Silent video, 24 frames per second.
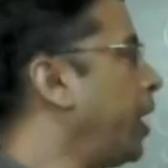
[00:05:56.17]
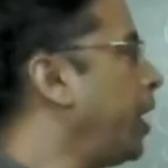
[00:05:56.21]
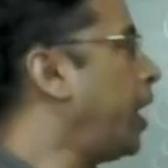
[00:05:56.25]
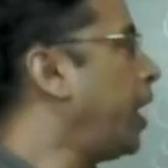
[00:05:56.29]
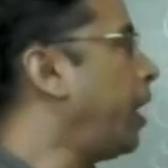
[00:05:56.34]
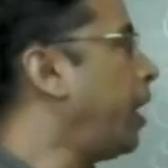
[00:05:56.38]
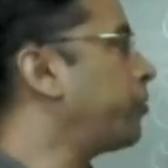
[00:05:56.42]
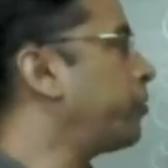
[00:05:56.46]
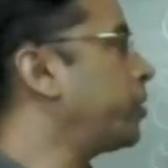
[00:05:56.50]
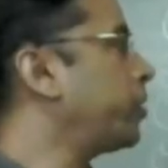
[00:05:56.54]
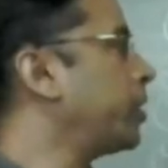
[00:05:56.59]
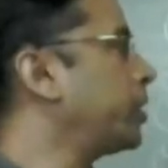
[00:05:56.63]

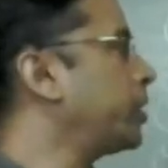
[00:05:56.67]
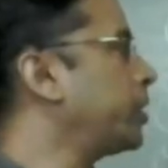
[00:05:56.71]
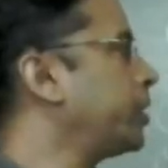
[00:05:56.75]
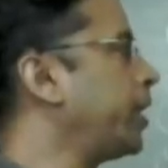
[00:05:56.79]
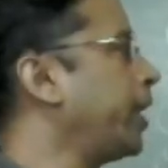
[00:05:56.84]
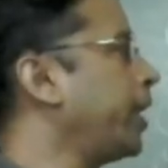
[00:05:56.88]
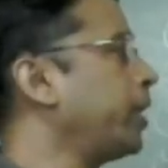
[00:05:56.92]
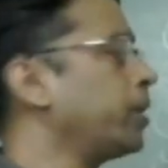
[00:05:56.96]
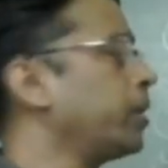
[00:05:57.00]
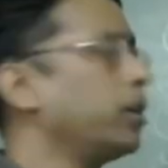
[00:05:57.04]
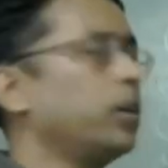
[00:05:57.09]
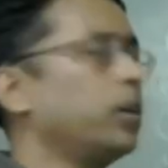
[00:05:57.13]
After
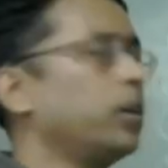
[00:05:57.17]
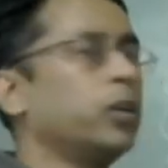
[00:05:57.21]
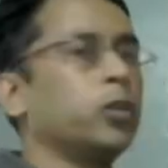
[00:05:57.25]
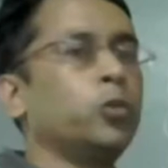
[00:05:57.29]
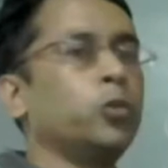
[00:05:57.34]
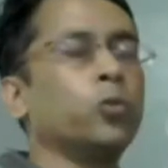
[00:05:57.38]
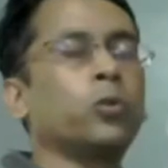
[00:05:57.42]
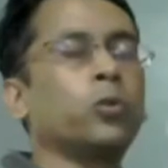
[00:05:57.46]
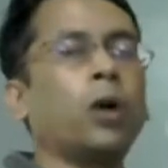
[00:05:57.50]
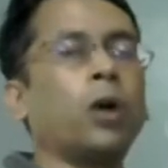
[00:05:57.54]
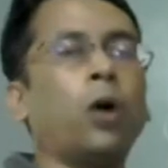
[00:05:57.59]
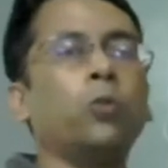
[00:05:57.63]
that
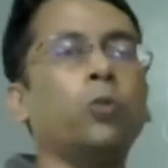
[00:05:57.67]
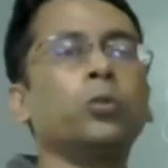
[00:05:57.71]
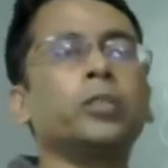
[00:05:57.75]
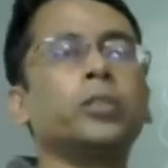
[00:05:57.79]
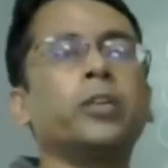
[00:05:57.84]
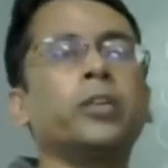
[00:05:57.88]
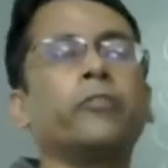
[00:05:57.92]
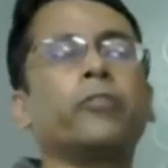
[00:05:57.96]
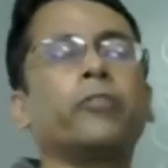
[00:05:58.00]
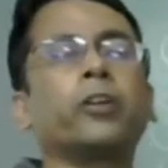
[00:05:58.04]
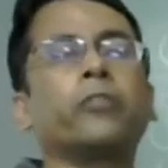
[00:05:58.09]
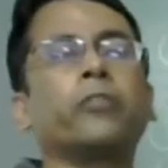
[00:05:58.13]
you count
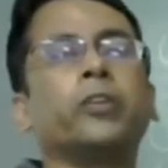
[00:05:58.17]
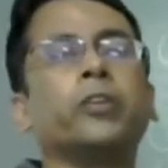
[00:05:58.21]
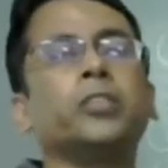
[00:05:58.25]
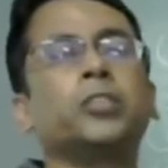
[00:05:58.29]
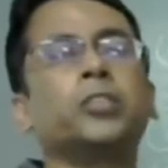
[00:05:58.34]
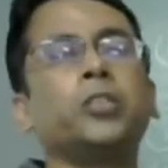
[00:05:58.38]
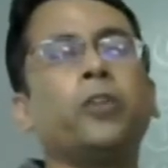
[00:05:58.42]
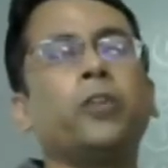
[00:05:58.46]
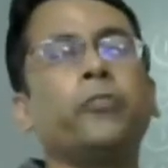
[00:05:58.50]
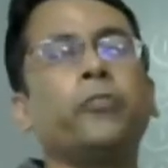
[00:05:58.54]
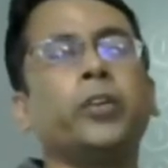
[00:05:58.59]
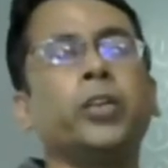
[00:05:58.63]
the
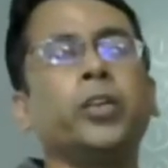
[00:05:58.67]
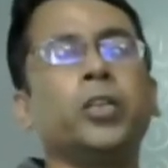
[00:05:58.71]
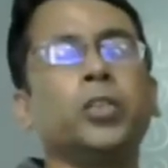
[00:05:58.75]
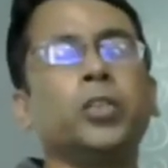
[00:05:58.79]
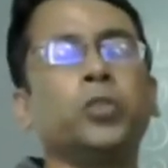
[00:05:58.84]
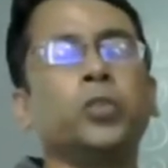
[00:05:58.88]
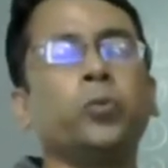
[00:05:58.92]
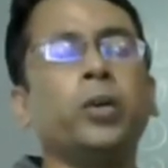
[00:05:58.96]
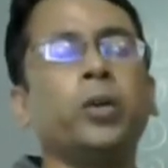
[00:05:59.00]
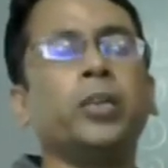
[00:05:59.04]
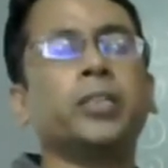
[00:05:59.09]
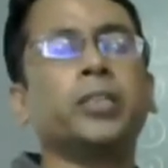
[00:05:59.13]
frequency of
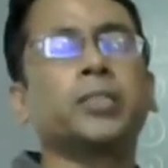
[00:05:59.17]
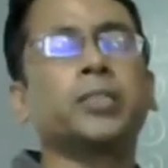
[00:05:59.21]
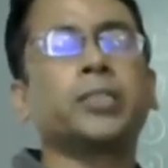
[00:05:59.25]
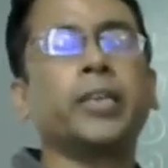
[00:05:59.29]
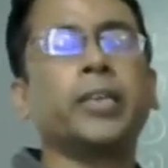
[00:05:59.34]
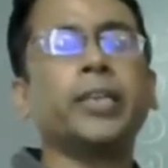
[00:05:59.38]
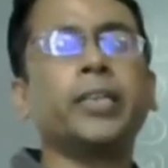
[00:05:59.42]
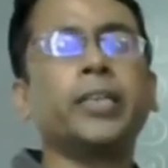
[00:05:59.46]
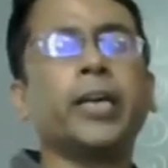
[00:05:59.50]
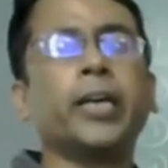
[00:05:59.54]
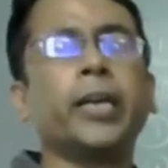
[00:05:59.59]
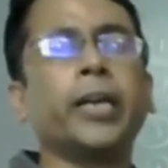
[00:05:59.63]
individual
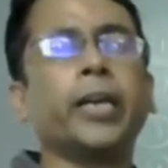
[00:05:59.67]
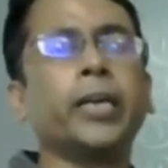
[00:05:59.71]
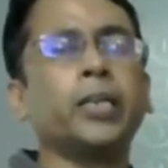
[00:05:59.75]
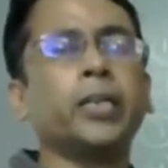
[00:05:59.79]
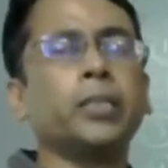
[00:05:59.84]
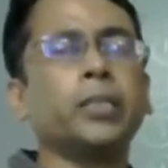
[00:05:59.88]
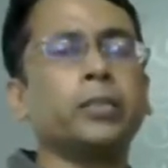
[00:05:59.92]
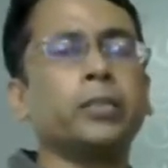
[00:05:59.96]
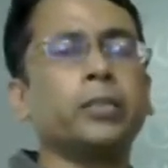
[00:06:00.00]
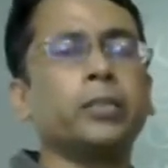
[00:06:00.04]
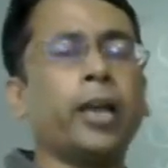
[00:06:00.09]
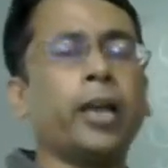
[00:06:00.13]
distinct array
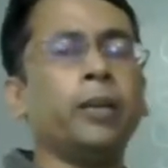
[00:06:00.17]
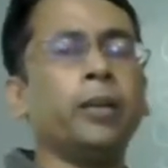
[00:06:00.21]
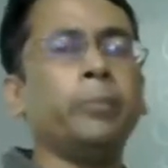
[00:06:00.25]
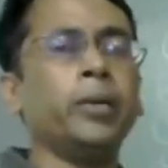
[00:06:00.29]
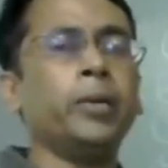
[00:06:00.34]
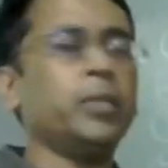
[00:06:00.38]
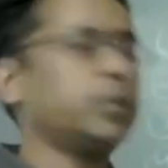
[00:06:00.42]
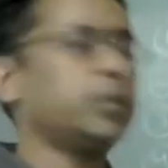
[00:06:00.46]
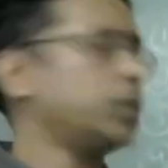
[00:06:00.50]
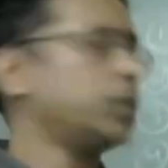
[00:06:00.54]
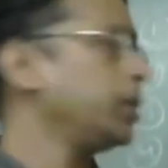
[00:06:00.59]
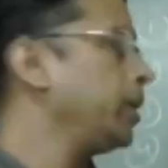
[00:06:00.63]

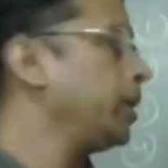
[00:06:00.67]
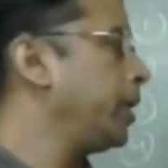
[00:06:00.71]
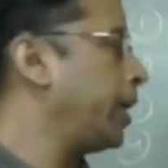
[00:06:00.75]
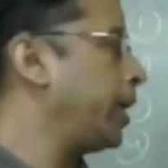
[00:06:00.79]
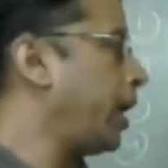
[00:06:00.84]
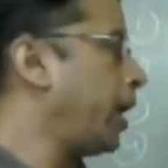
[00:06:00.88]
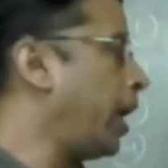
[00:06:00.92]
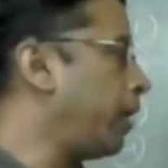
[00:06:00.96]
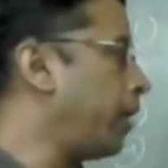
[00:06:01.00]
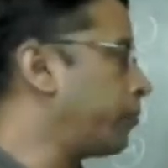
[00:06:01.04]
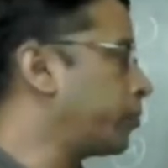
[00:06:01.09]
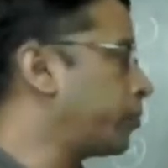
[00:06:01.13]
elements.
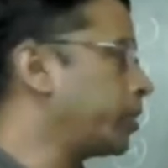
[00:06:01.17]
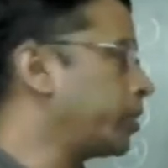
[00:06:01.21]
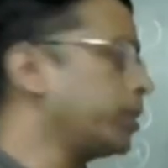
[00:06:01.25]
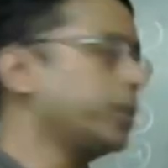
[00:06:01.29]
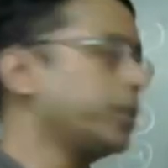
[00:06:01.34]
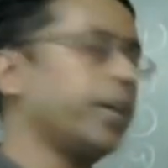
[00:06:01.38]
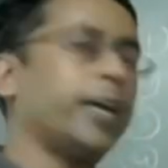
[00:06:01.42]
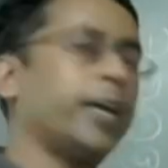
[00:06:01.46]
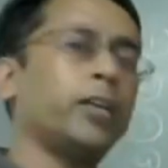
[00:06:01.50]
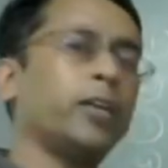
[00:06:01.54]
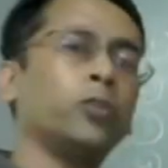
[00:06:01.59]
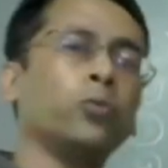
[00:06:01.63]
After
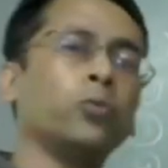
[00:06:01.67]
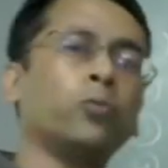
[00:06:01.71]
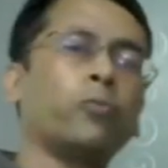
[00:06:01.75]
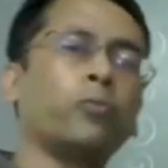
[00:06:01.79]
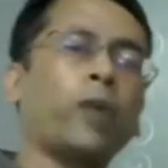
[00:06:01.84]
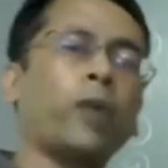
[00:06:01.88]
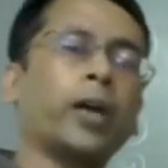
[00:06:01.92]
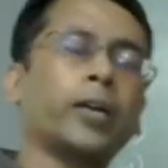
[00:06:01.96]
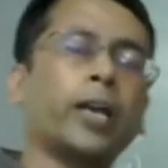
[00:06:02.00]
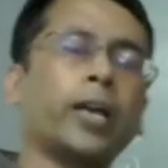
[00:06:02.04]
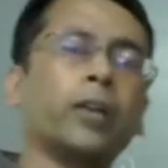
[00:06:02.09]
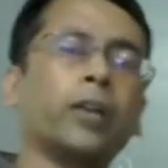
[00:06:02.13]
that you
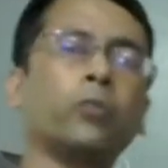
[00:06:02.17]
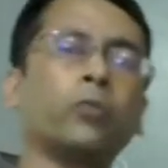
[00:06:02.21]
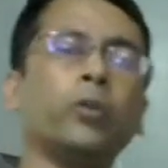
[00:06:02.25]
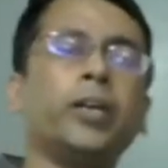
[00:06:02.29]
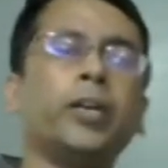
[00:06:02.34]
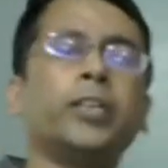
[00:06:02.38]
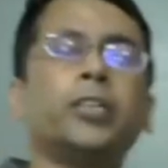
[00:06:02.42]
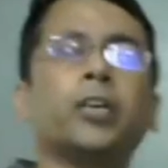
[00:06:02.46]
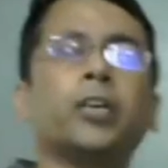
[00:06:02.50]
calculate the